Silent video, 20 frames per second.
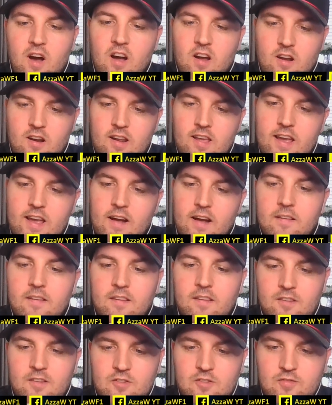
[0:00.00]
clear.
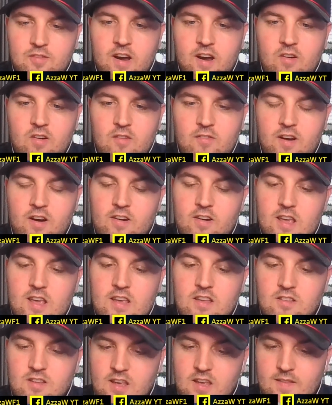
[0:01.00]
Very, very
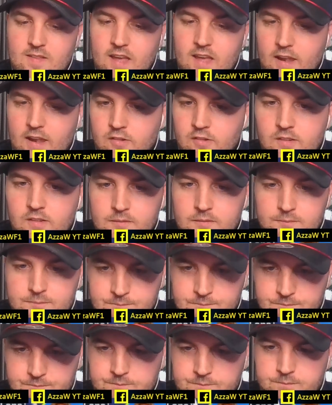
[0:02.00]
easy in the end.
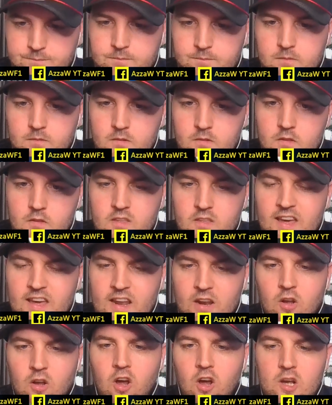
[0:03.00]

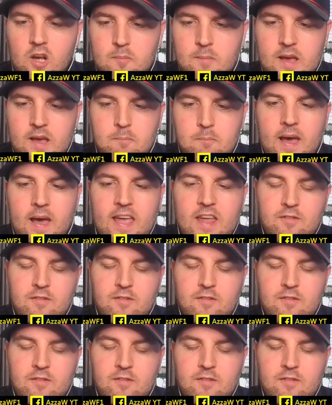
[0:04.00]
It looked like a bit of pain